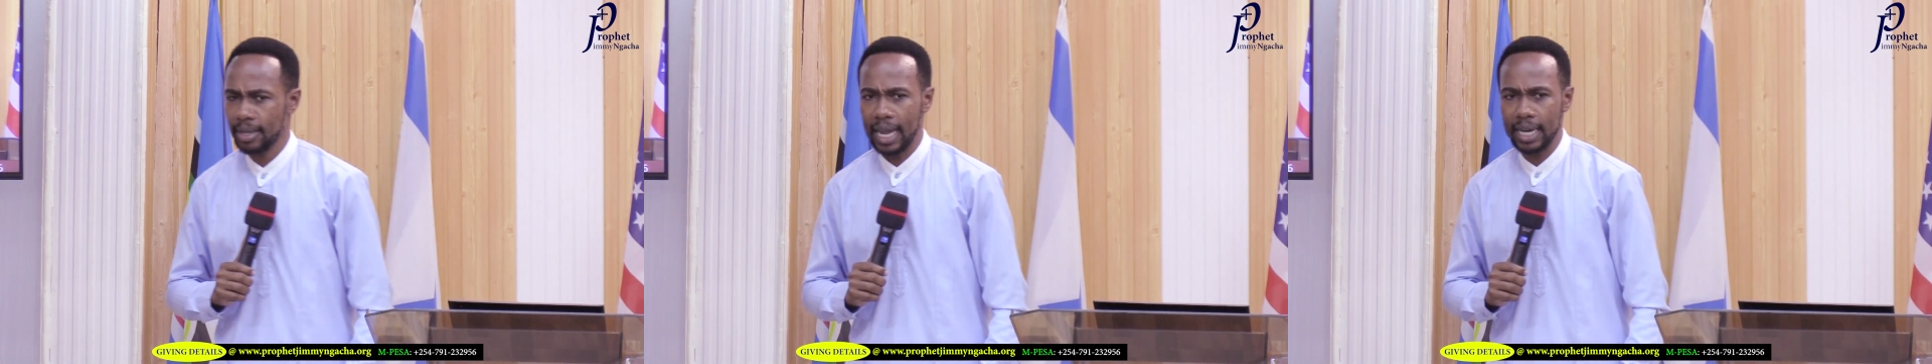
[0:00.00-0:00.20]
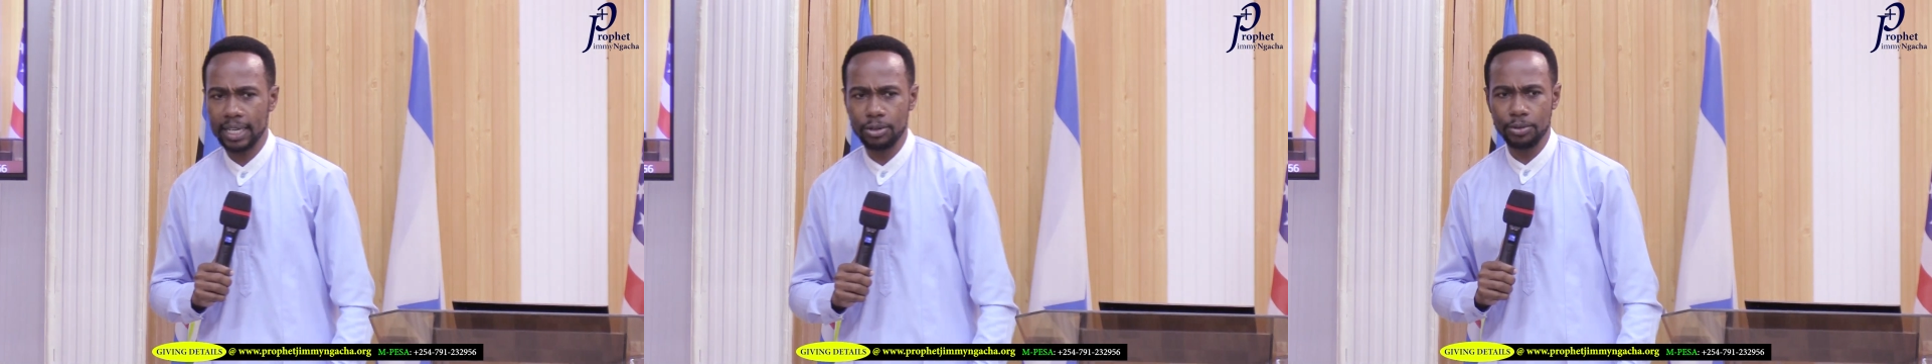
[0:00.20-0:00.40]

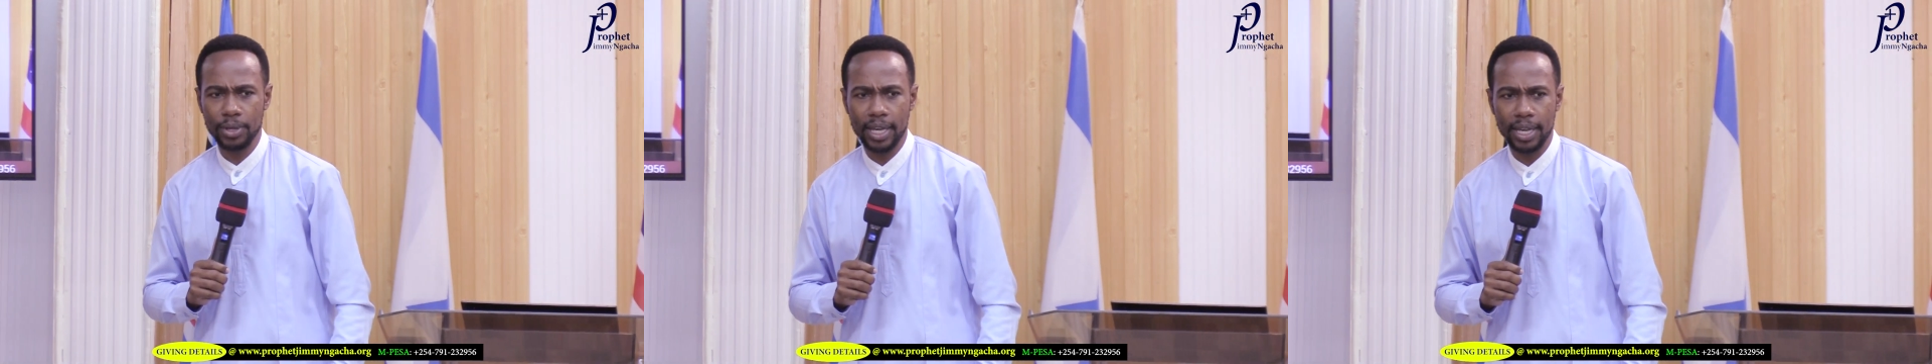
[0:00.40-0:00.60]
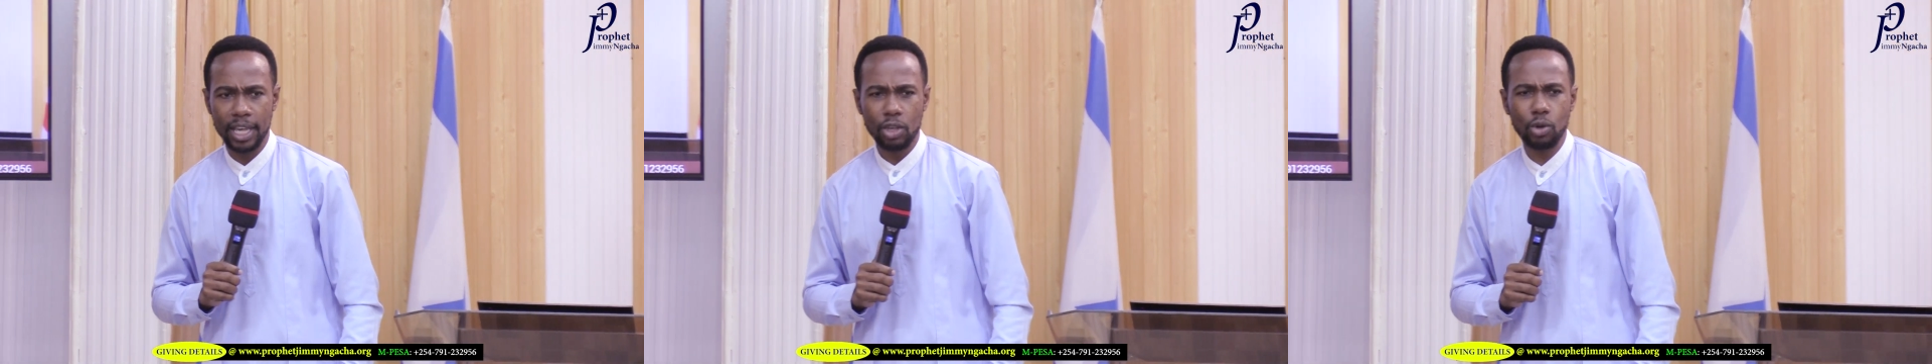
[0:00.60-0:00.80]

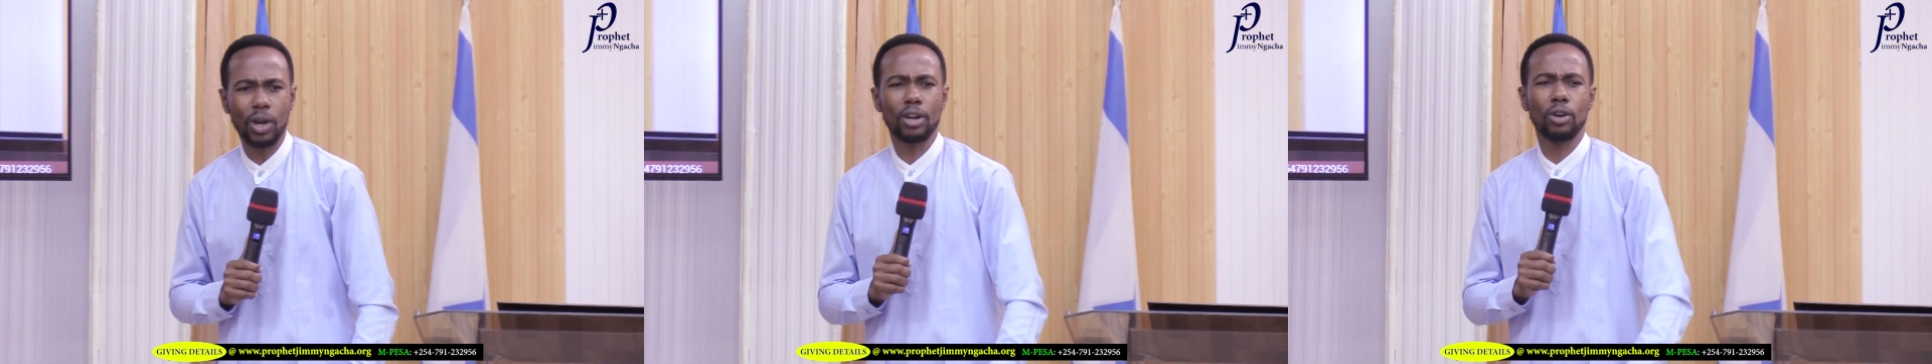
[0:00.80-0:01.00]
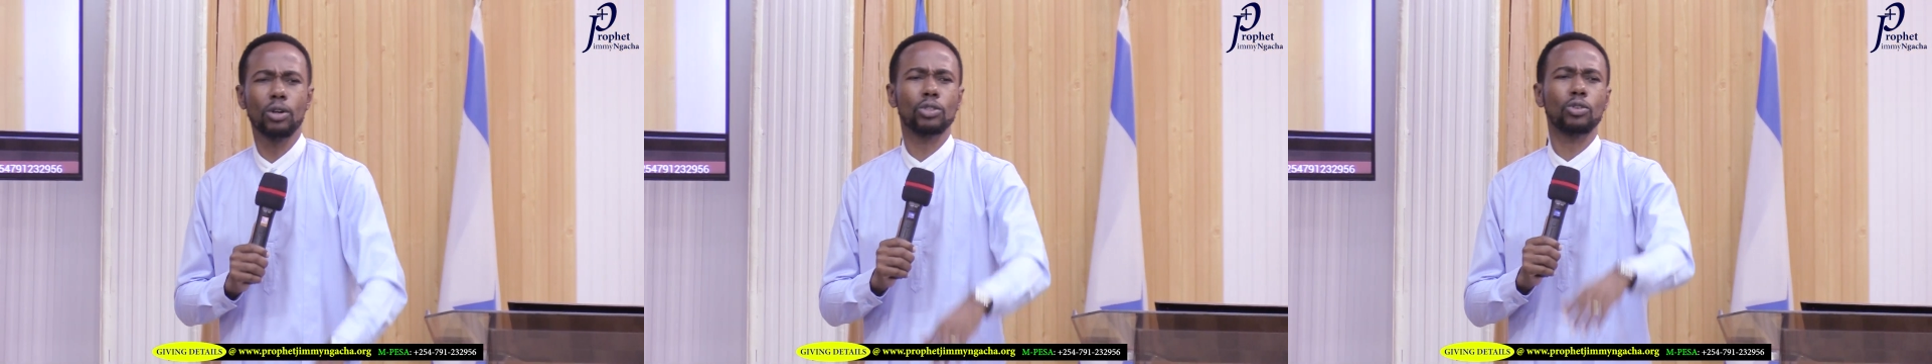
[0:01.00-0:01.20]
Hallelujah. You
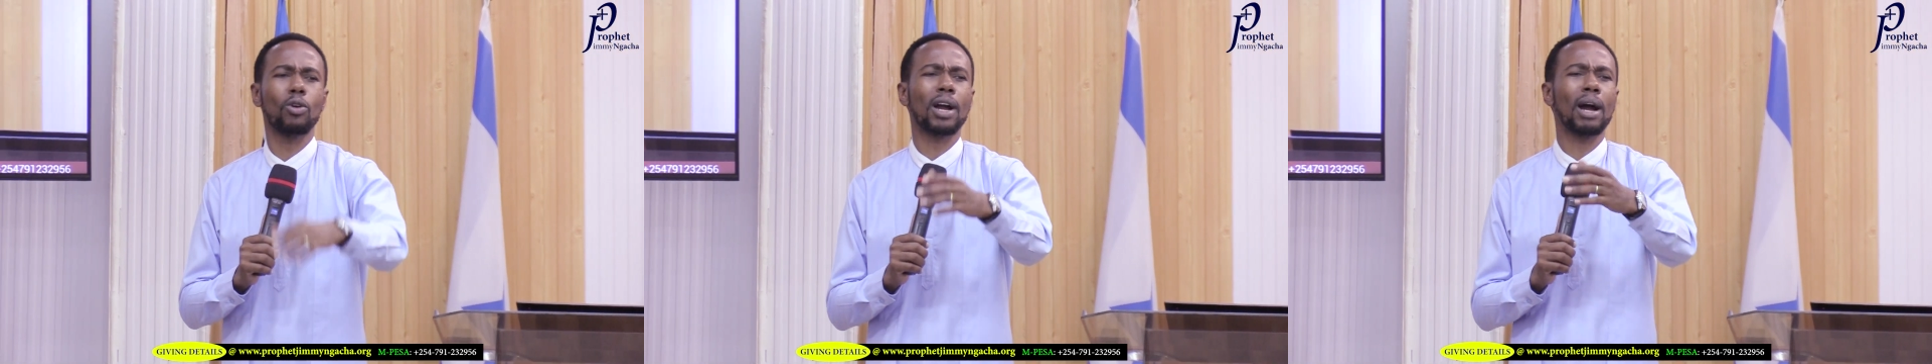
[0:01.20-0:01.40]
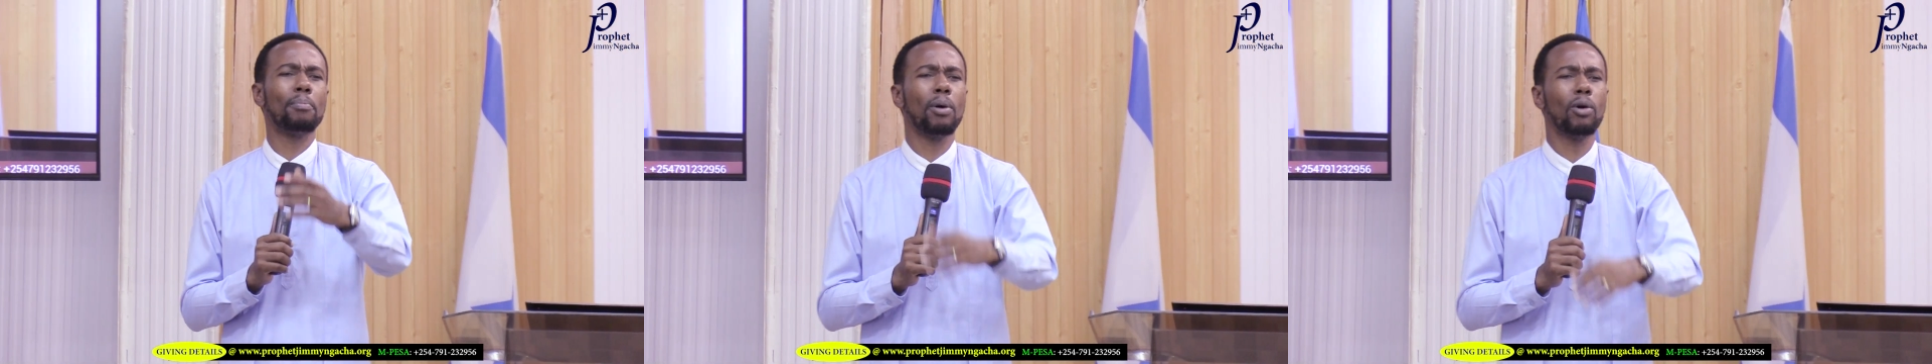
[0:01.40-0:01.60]
cannot
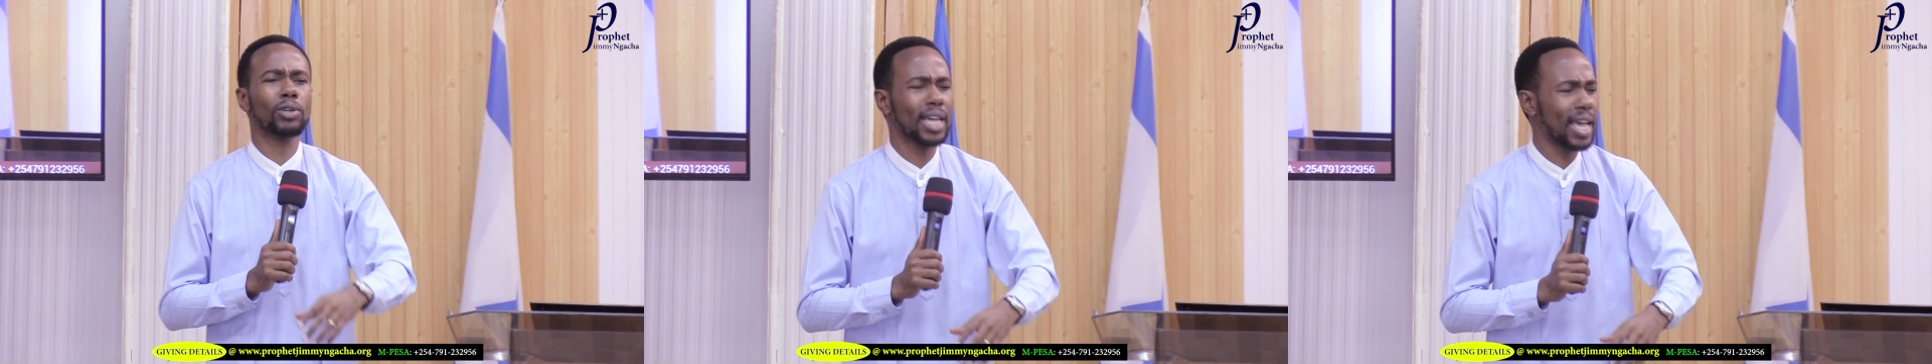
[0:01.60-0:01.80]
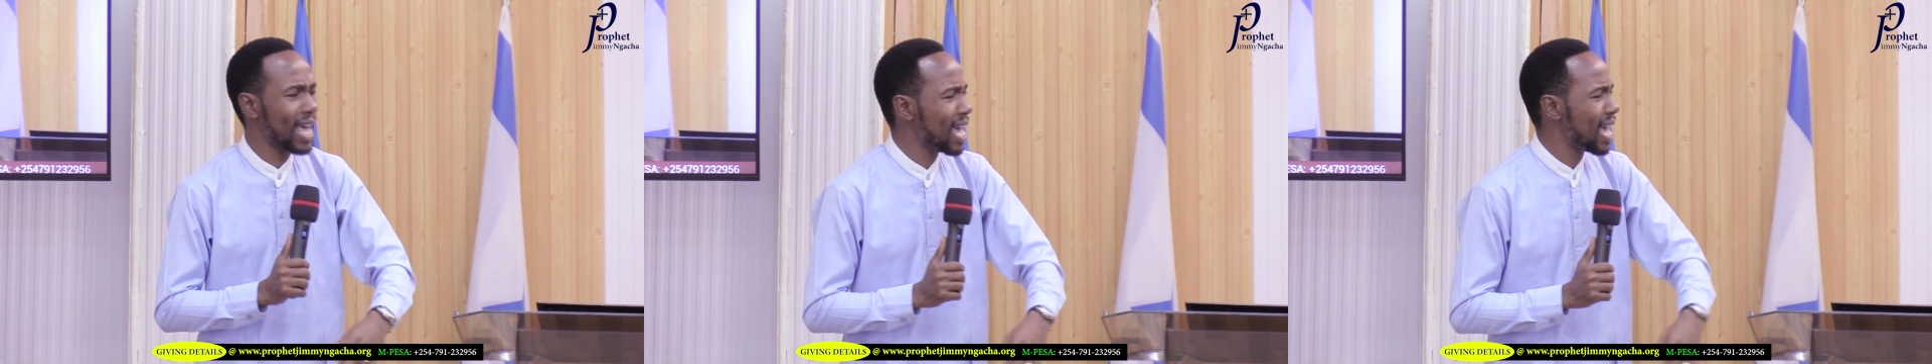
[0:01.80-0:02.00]
talk
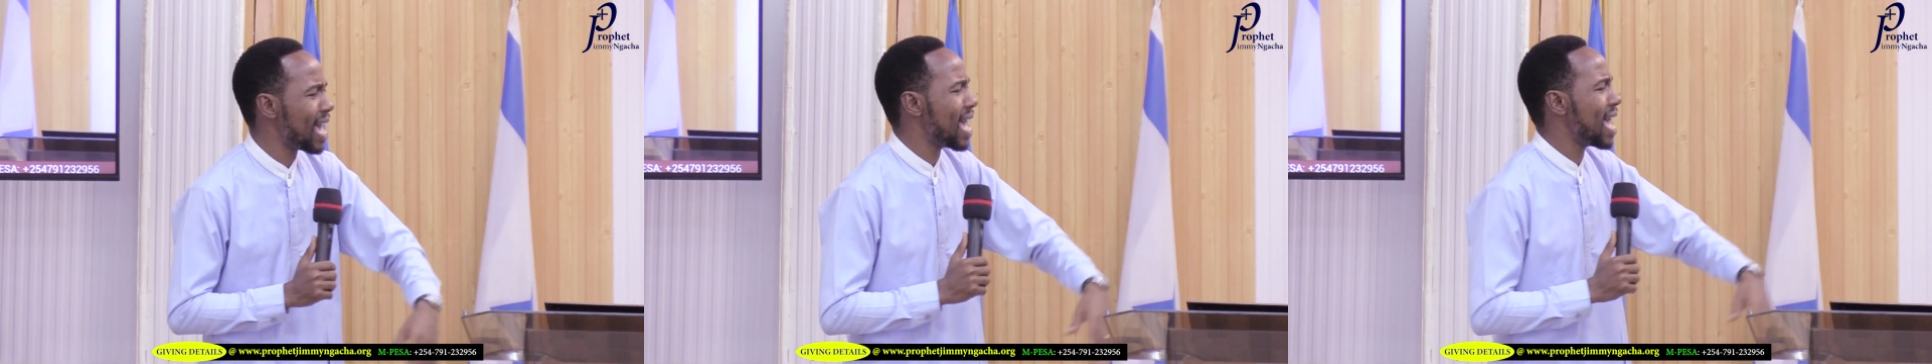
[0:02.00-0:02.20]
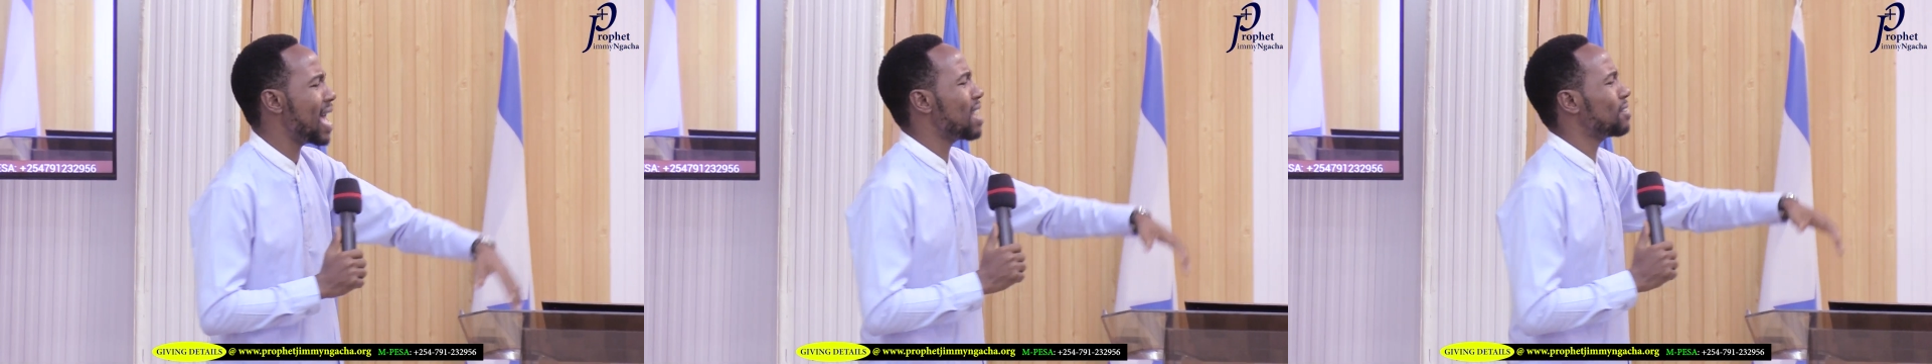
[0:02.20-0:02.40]
about
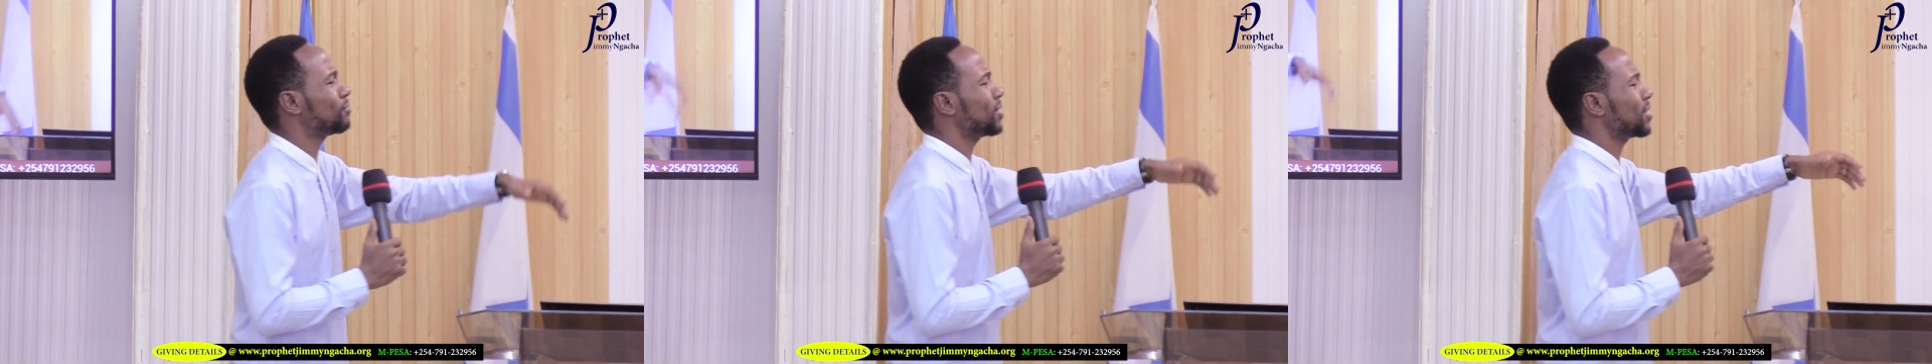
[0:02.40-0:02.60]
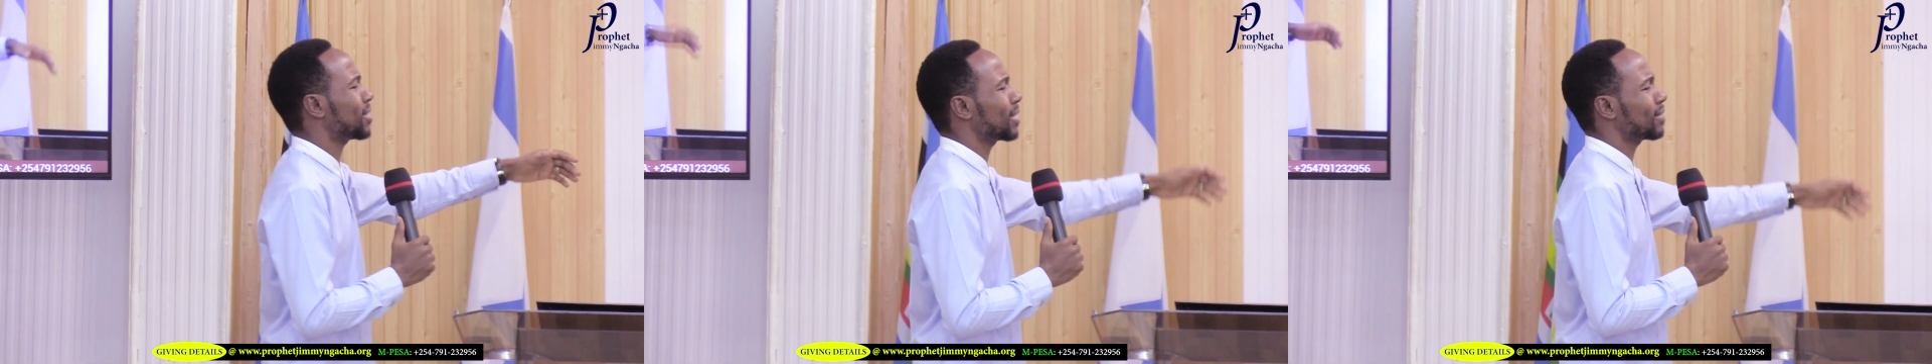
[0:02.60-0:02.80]

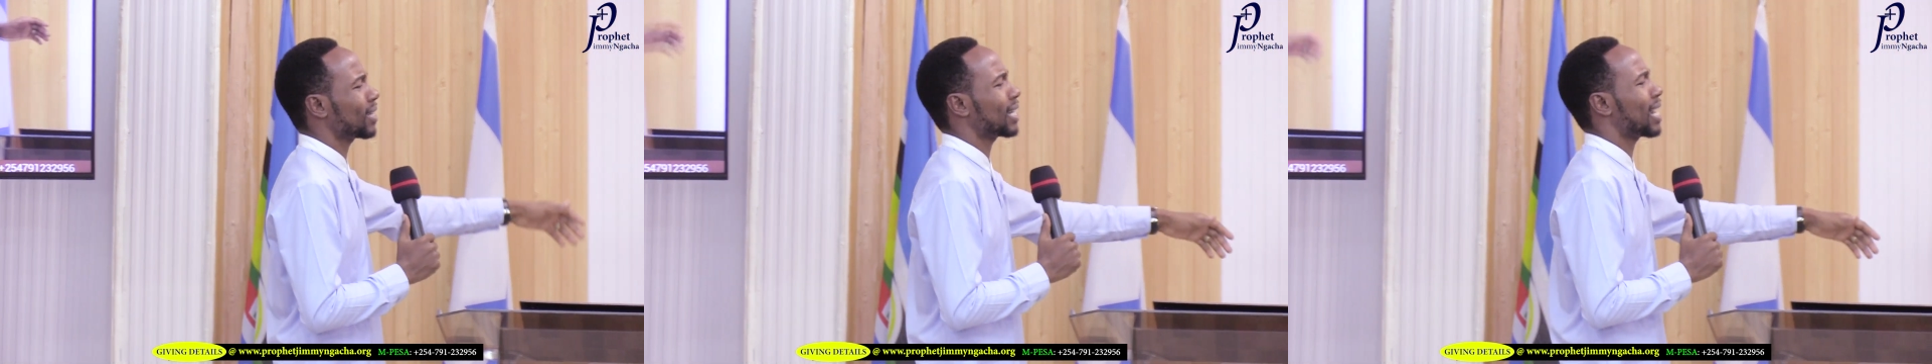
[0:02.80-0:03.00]
everything